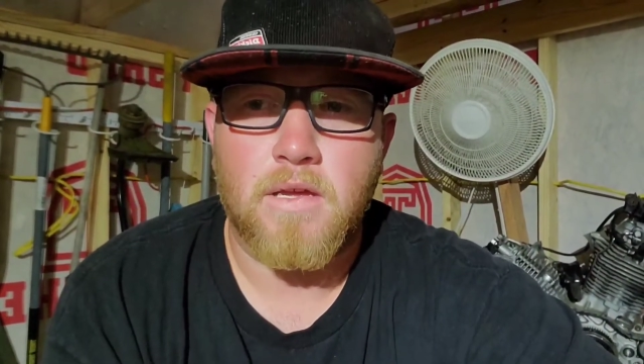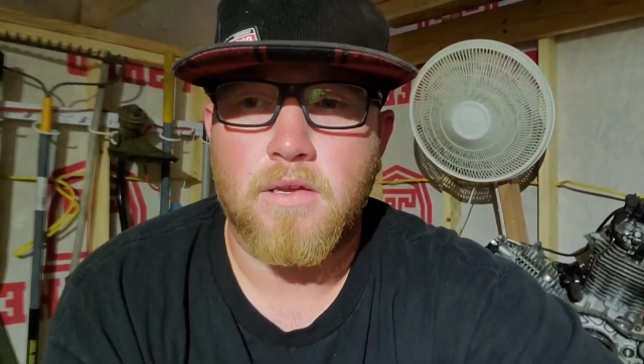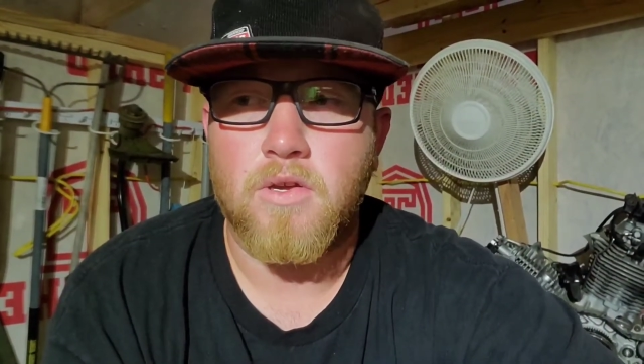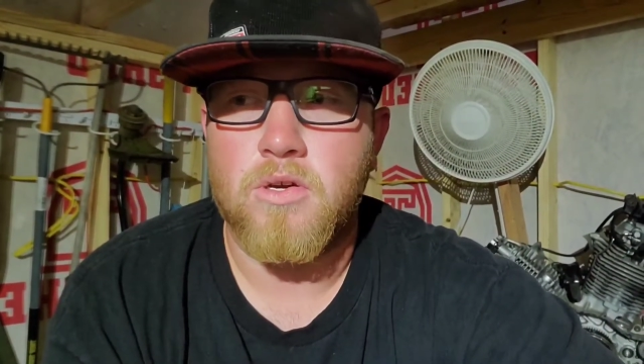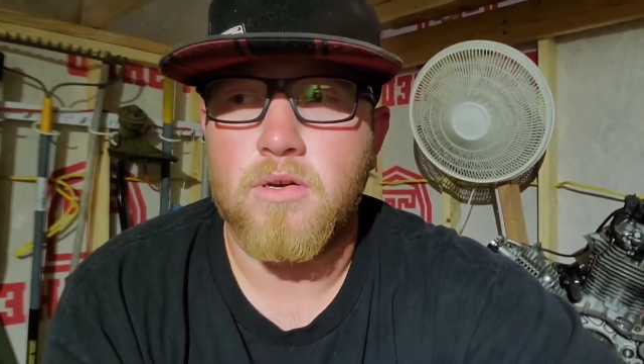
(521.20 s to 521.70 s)

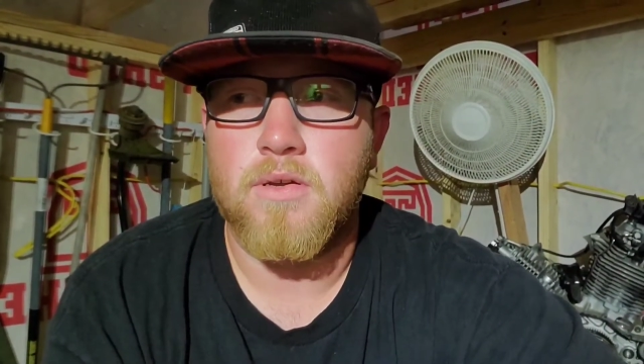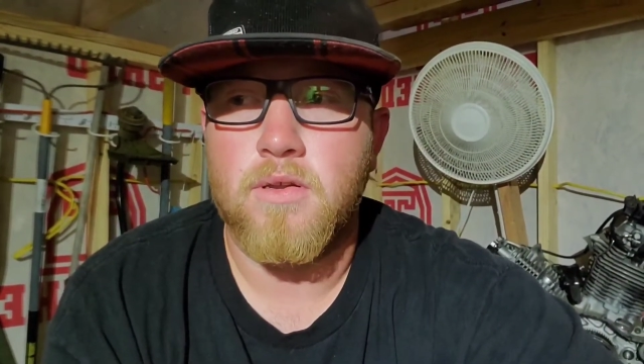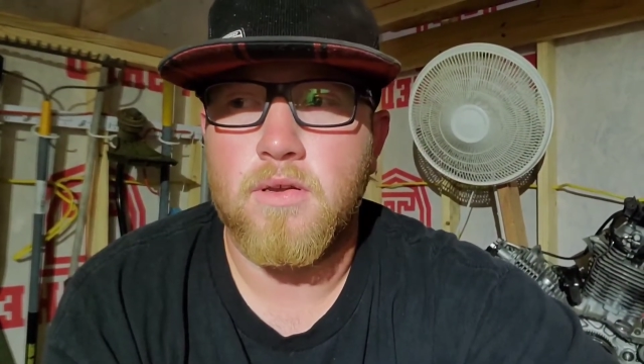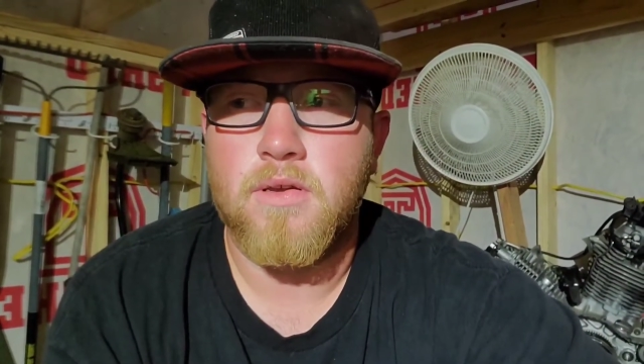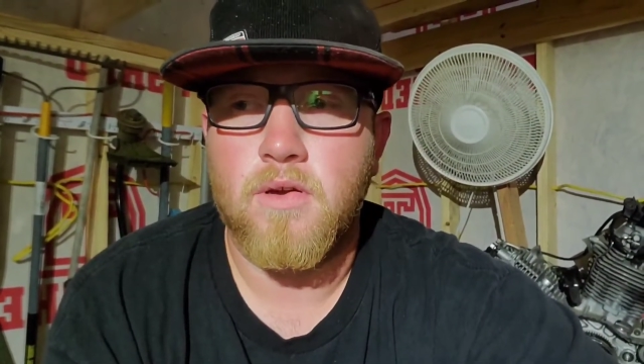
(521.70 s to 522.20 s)
good
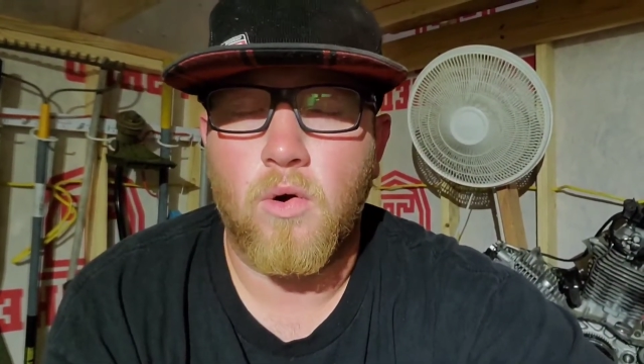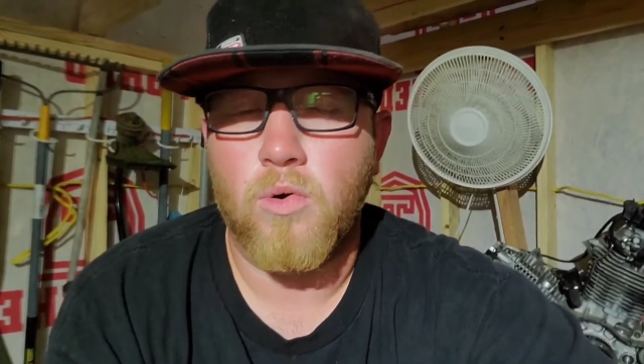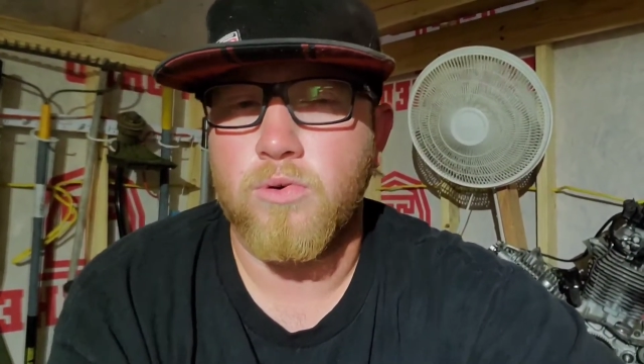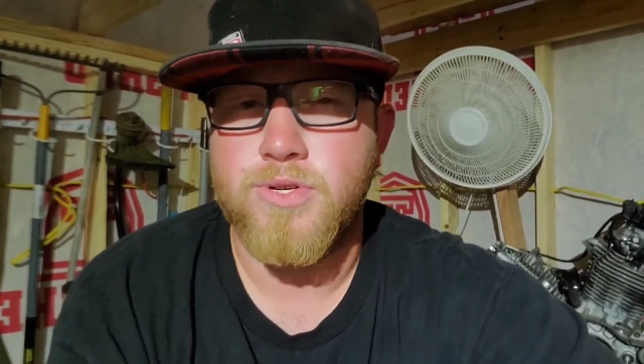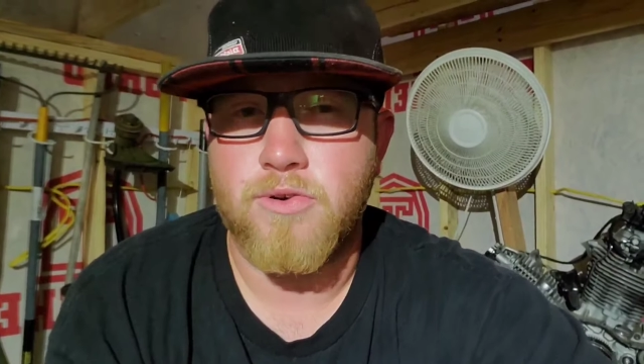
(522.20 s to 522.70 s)

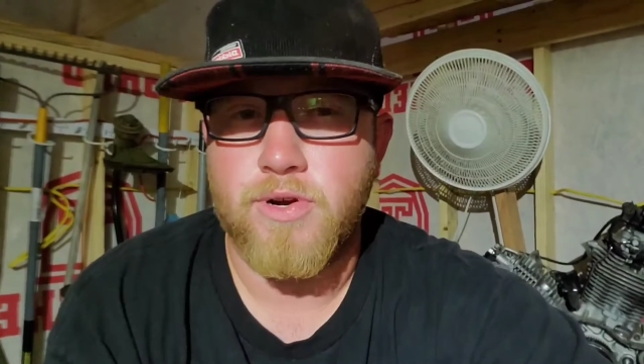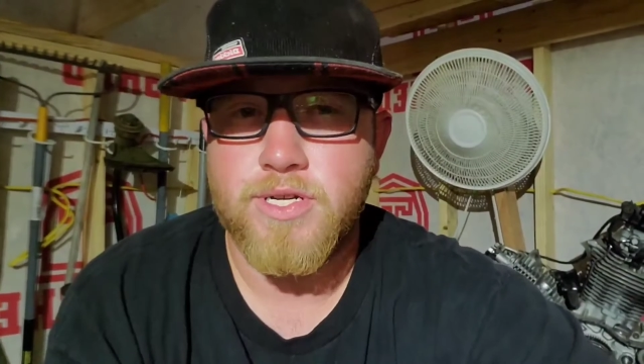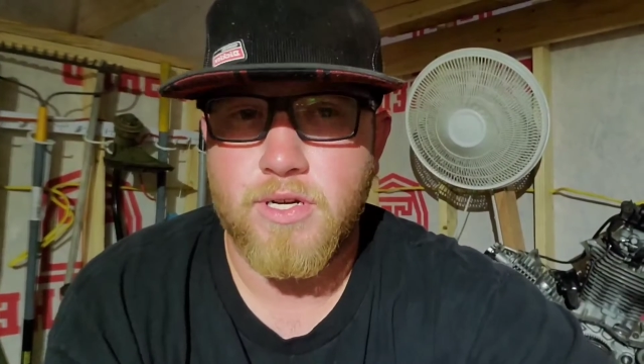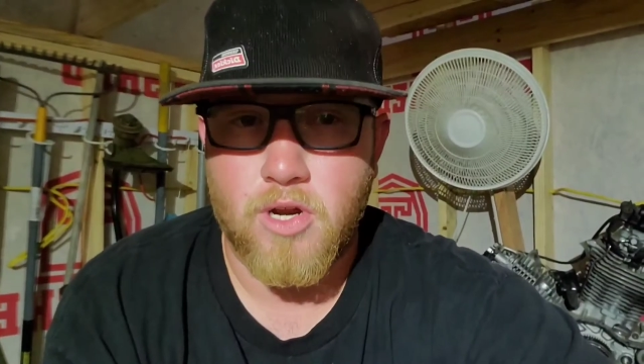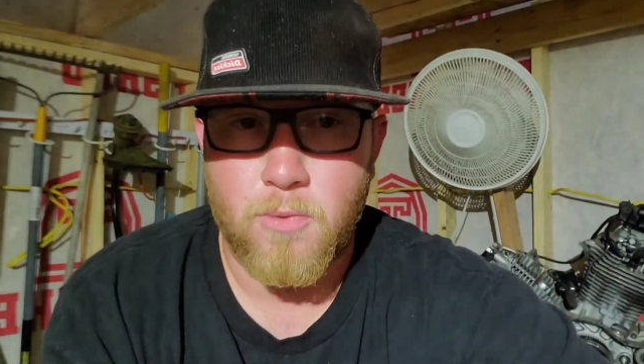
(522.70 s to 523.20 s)
older
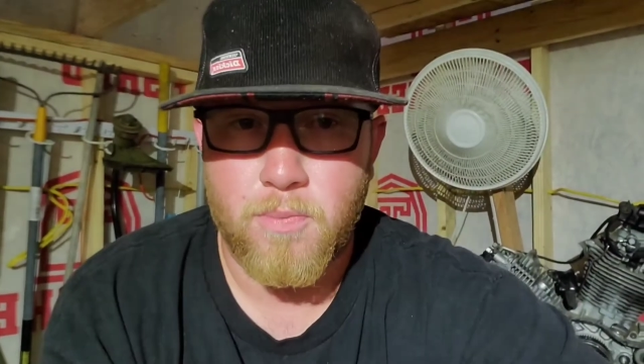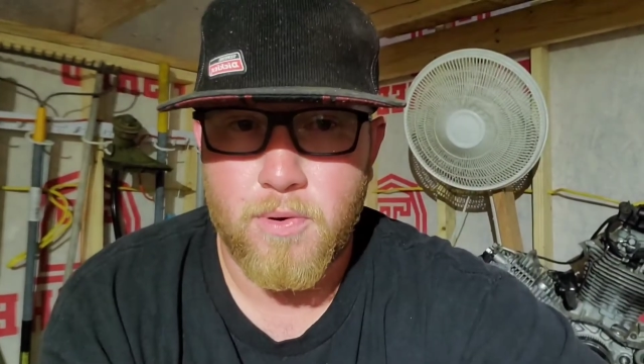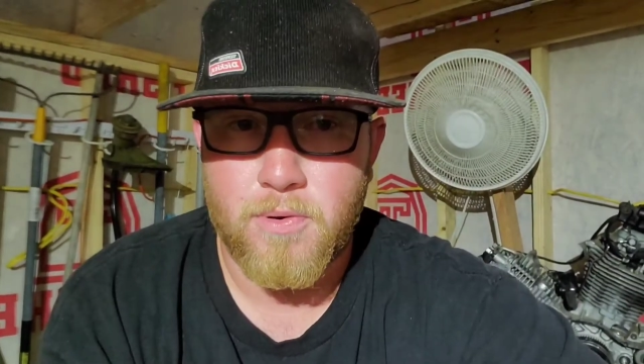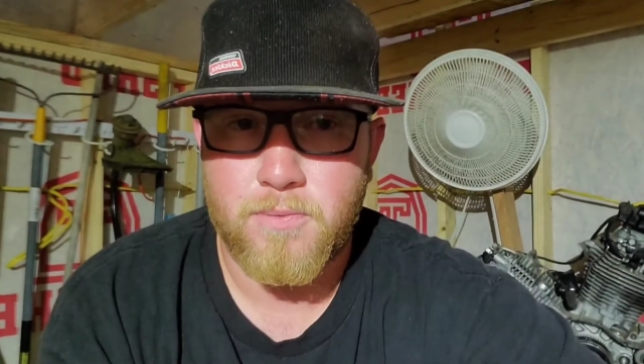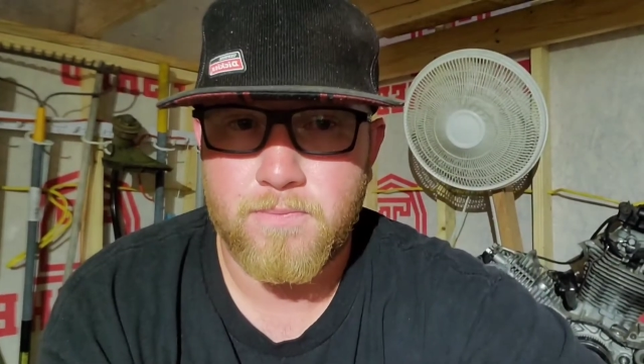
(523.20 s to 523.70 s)
generation
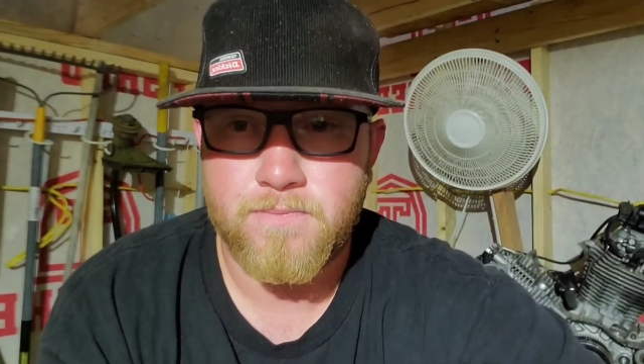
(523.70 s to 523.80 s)
GoPro.